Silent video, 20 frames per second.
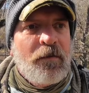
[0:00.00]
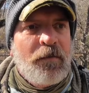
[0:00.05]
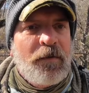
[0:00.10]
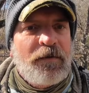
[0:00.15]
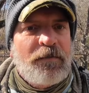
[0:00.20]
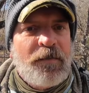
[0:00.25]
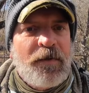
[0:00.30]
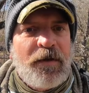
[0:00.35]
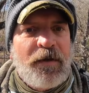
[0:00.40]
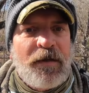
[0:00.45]
But
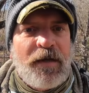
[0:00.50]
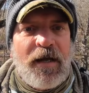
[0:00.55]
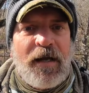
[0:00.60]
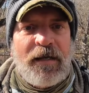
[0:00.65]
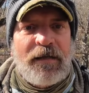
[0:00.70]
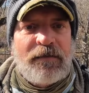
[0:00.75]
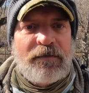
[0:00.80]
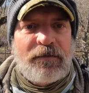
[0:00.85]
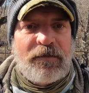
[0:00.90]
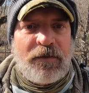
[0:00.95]
it's been a
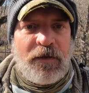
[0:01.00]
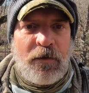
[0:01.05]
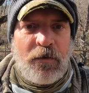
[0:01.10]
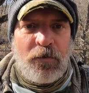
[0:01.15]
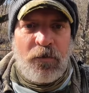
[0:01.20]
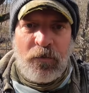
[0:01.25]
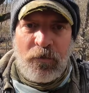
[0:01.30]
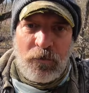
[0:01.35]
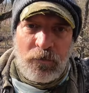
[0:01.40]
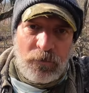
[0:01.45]
nice
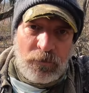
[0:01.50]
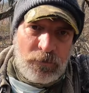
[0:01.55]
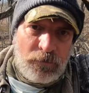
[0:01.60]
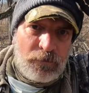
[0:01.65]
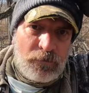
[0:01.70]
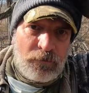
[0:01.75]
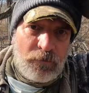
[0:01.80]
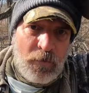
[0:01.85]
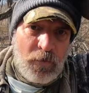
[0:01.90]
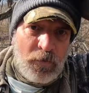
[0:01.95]
cold
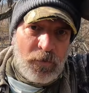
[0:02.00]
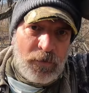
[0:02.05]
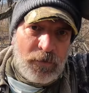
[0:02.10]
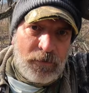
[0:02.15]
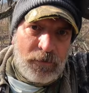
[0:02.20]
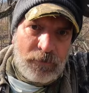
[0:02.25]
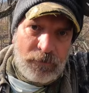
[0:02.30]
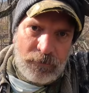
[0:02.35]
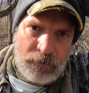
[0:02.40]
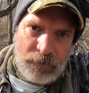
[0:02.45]

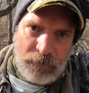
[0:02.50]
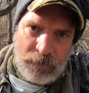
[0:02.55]
morning.